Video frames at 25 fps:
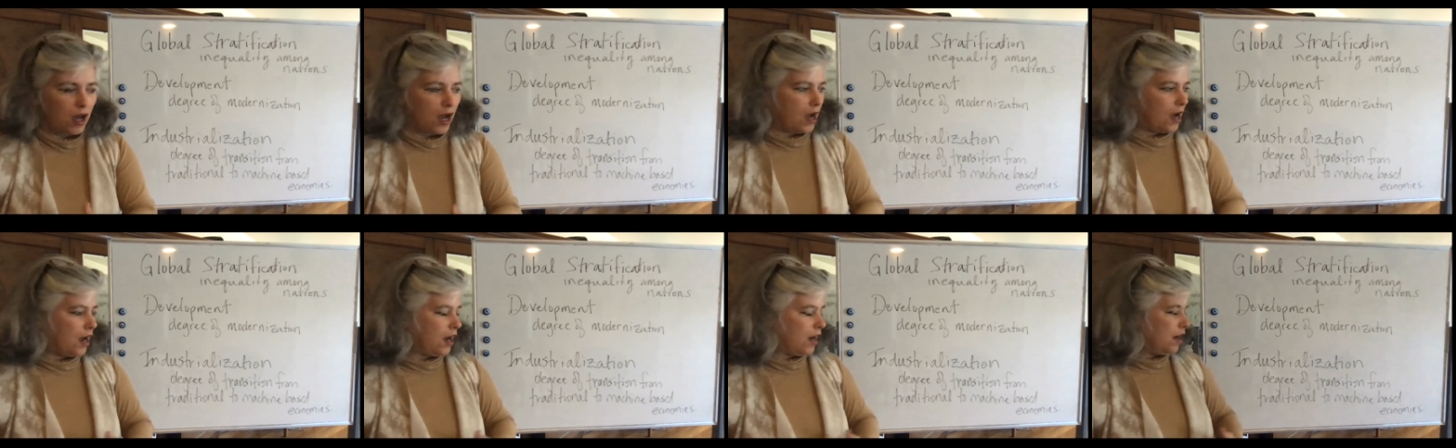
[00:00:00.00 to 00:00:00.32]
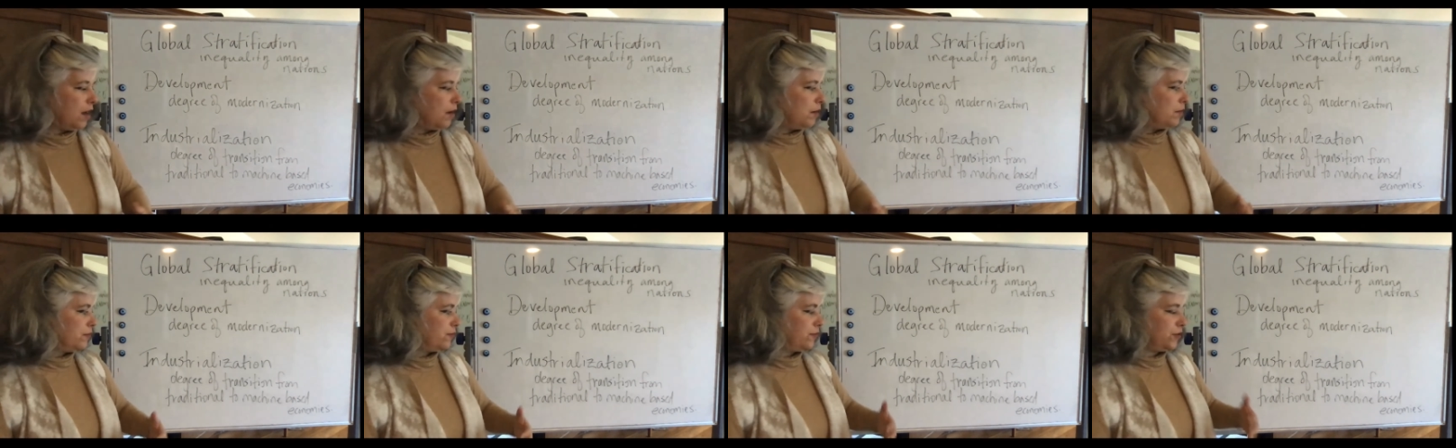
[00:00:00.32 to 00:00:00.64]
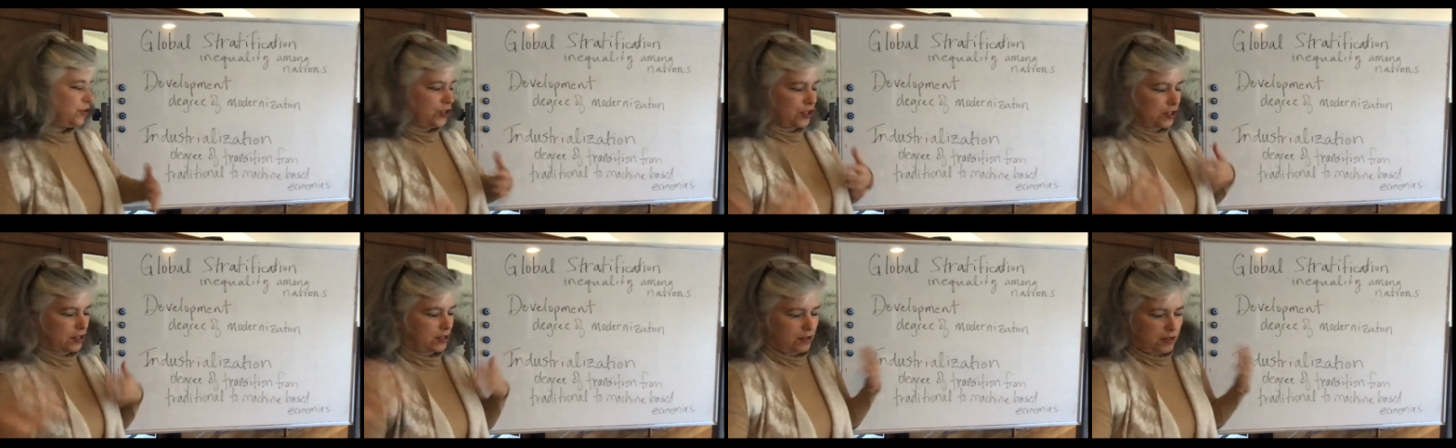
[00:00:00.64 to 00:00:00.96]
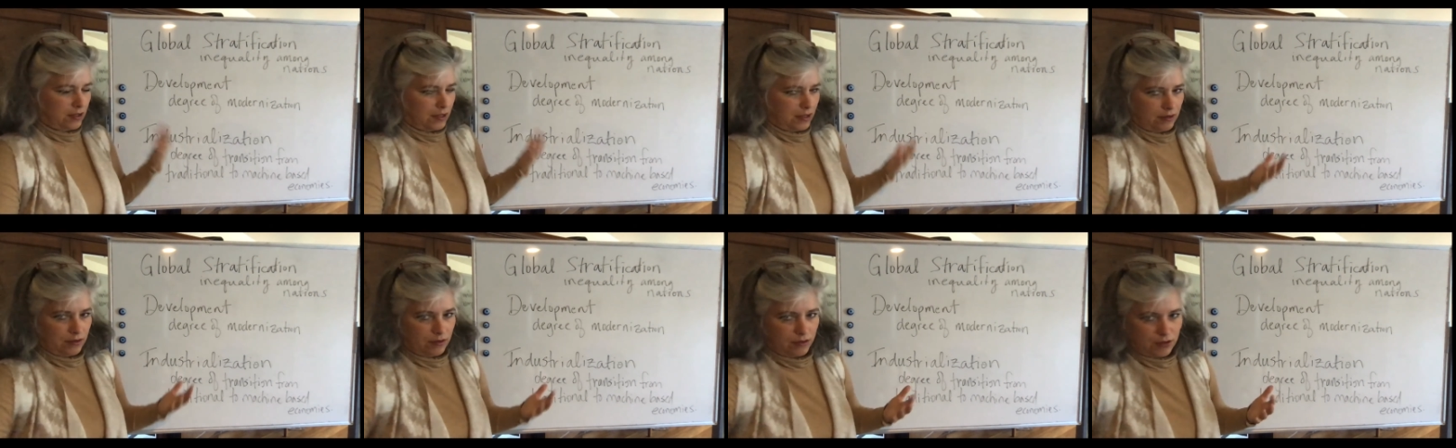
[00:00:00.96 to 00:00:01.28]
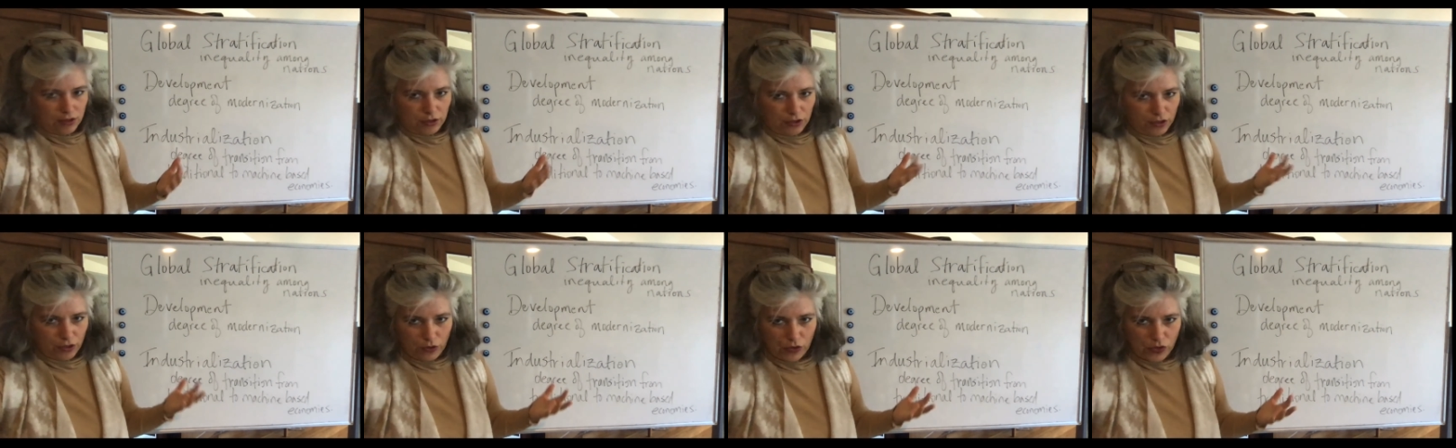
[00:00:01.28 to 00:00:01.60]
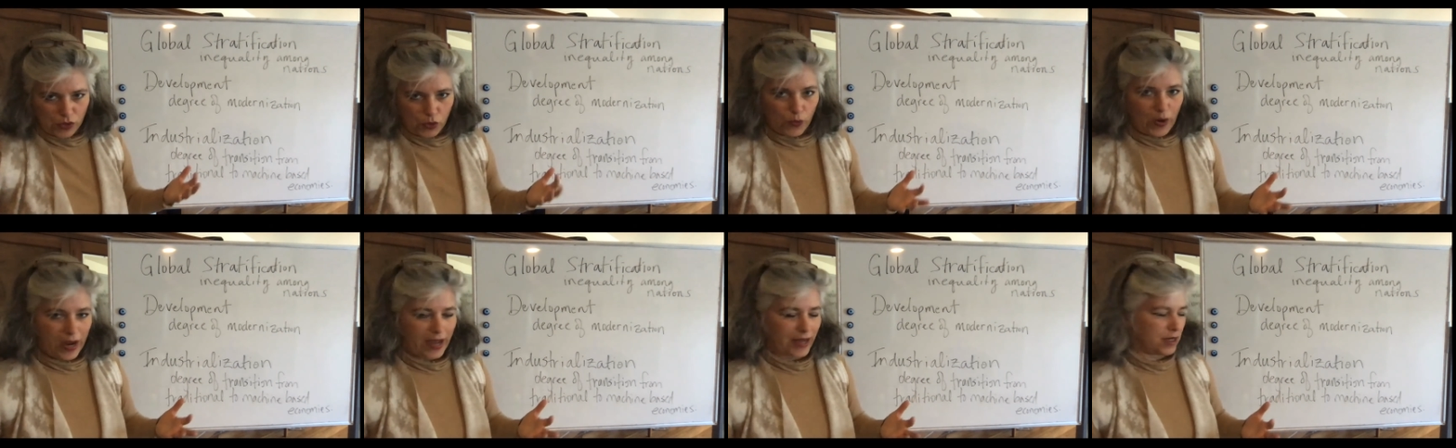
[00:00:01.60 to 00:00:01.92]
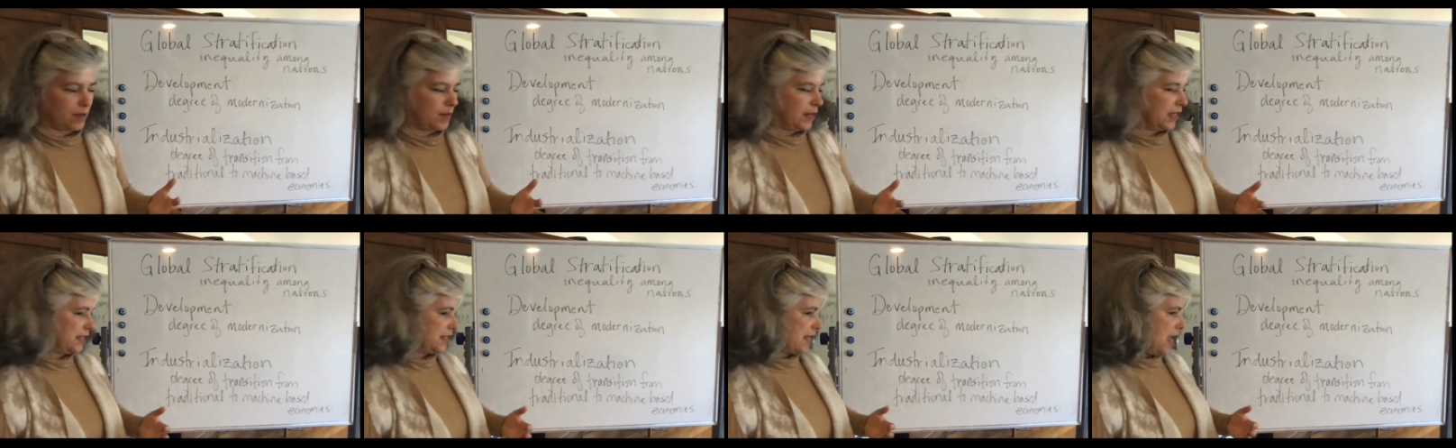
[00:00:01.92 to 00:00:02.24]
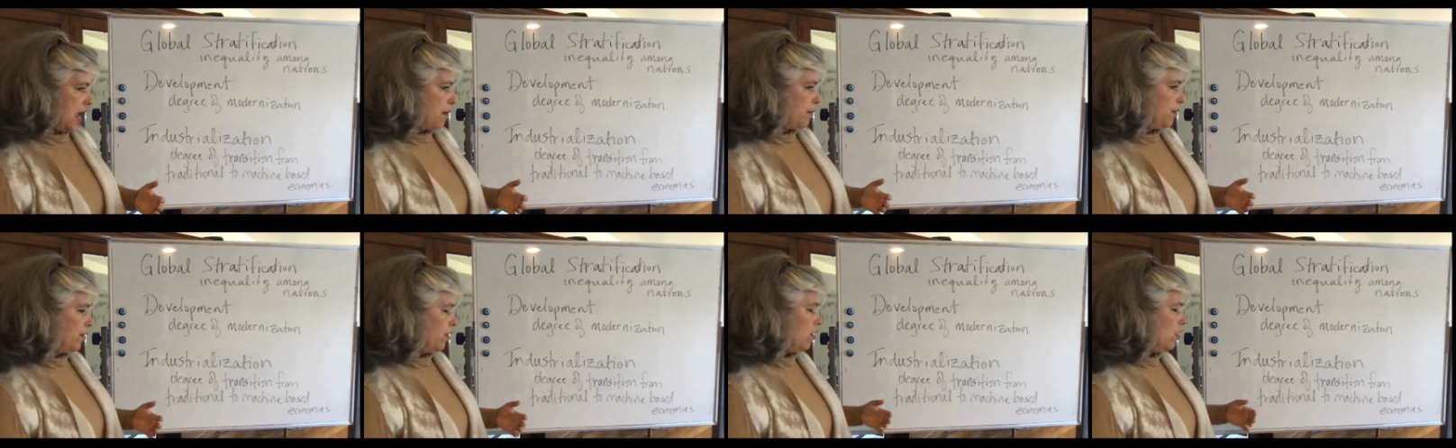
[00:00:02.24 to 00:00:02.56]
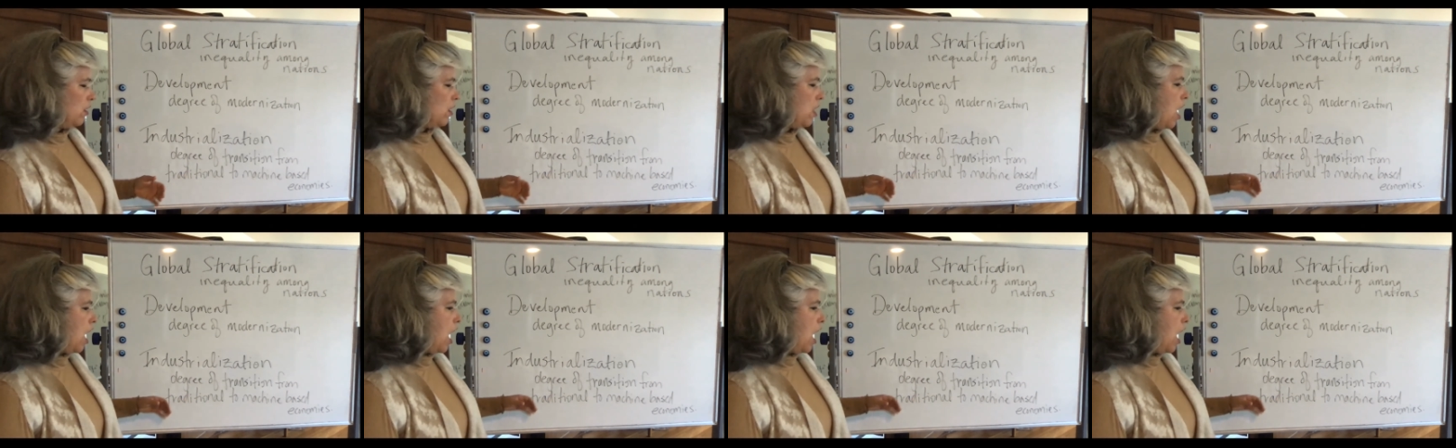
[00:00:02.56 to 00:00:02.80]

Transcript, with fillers: um, just to use a random example.